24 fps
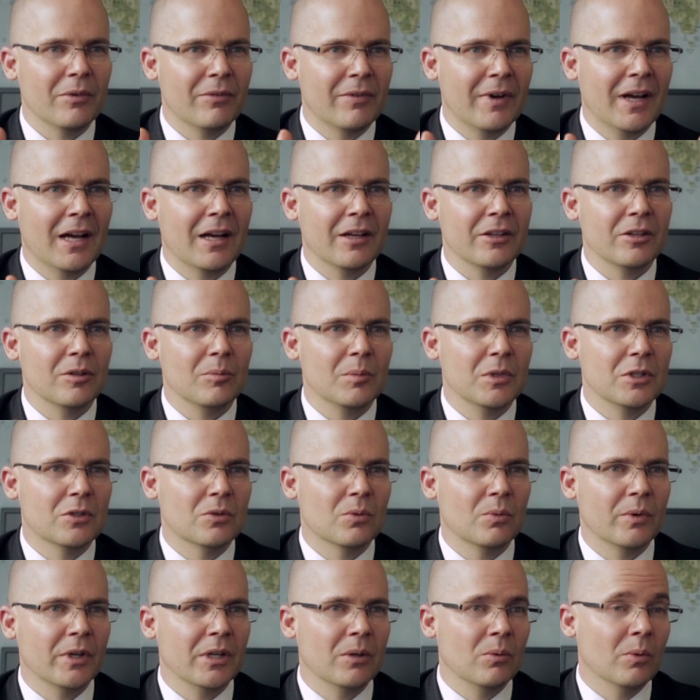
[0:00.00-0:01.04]
of value
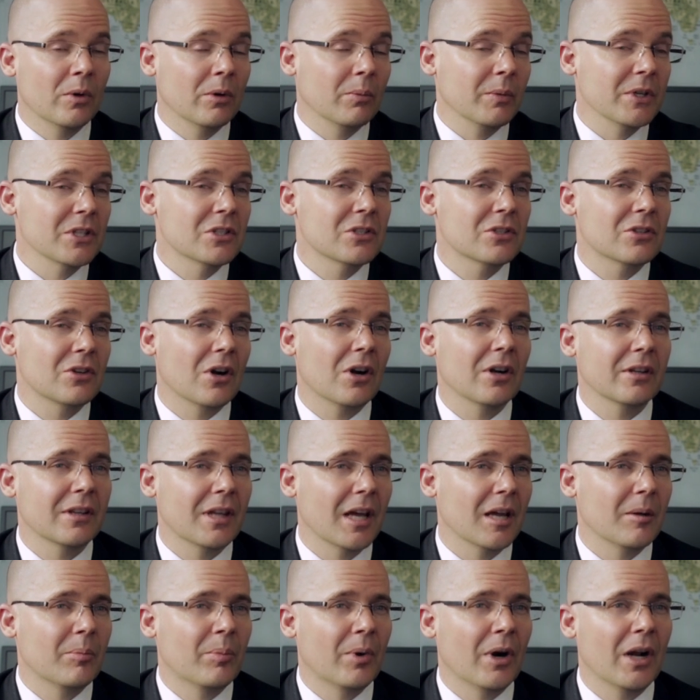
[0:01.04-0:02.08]
between when we start
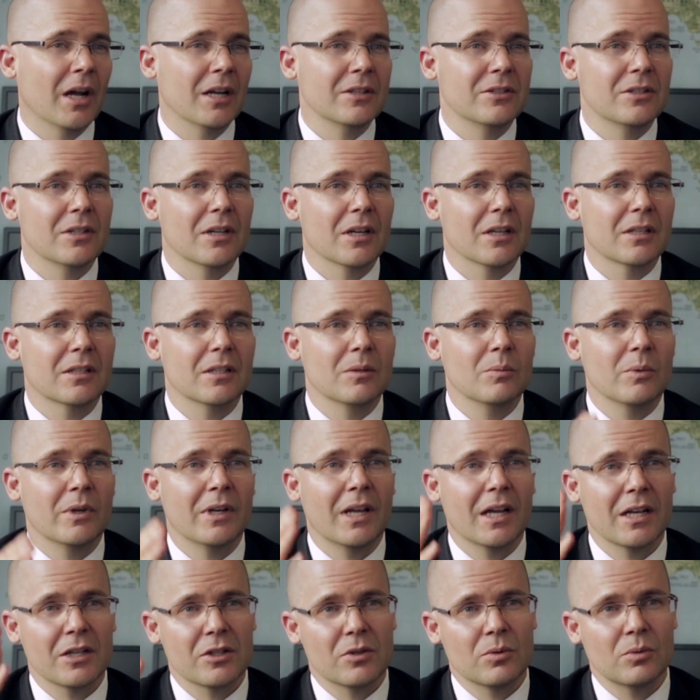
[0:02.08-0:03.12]
that project and
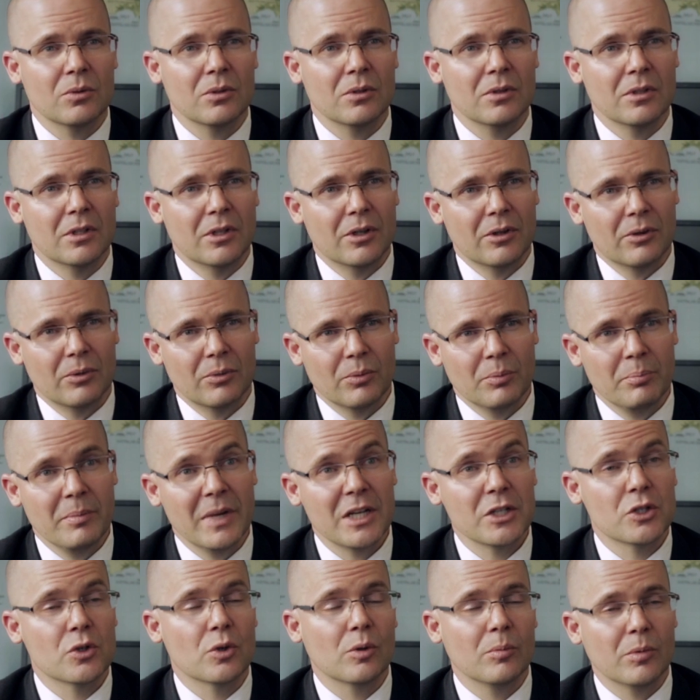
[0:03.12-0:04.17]
when actual
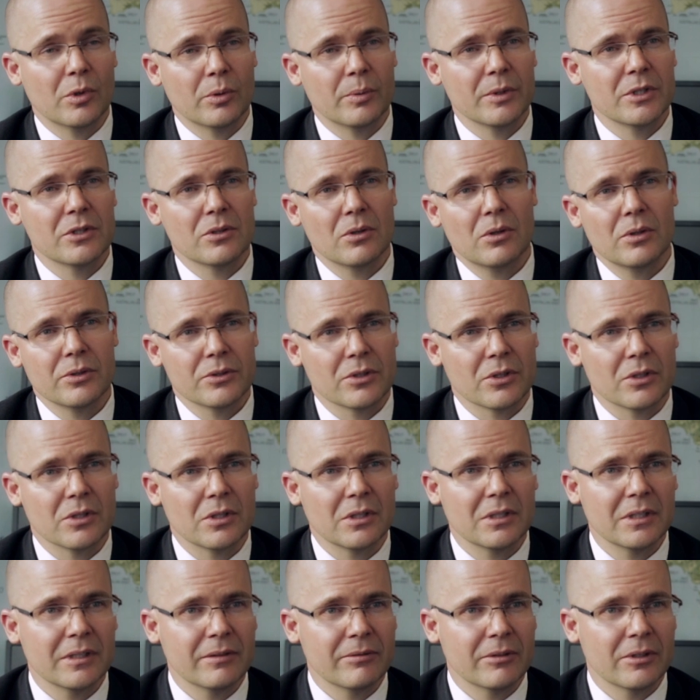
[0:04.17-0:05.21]
measurable results are
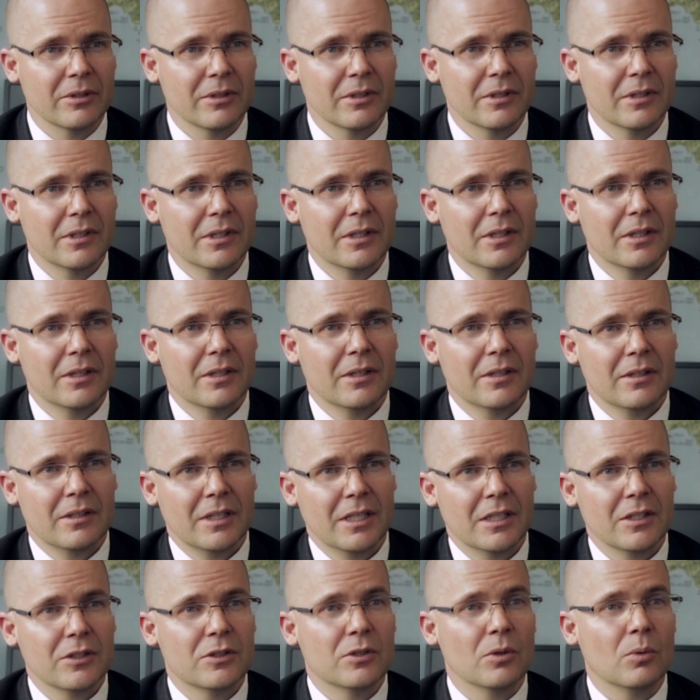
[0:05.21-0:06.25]
delivered
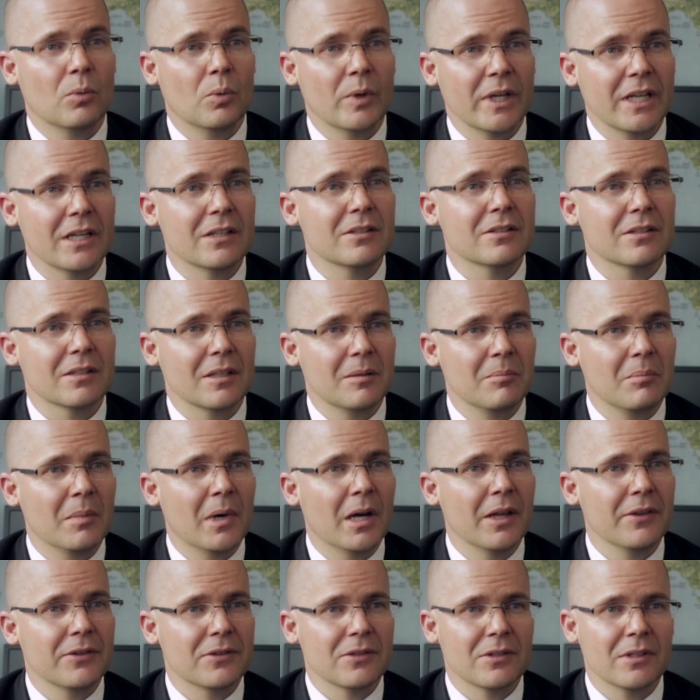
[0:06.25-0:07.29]
into weeks and
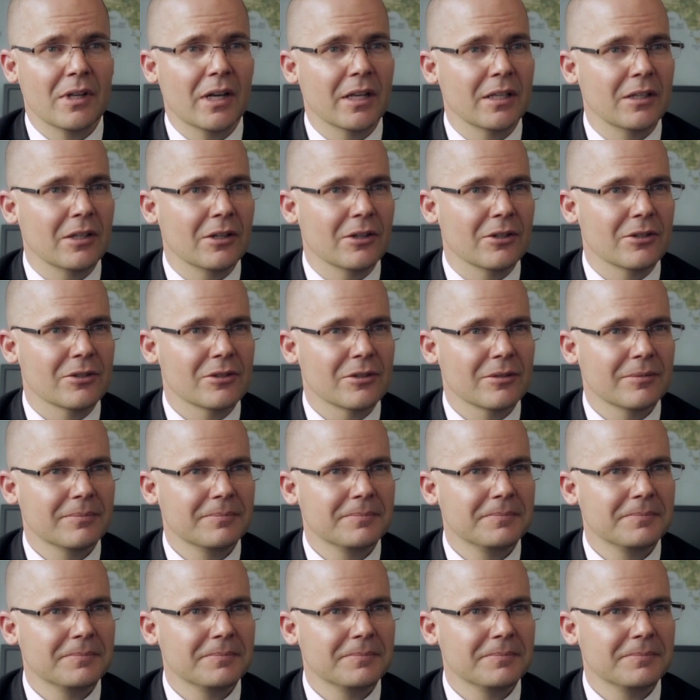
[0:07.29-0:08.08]
months, not years.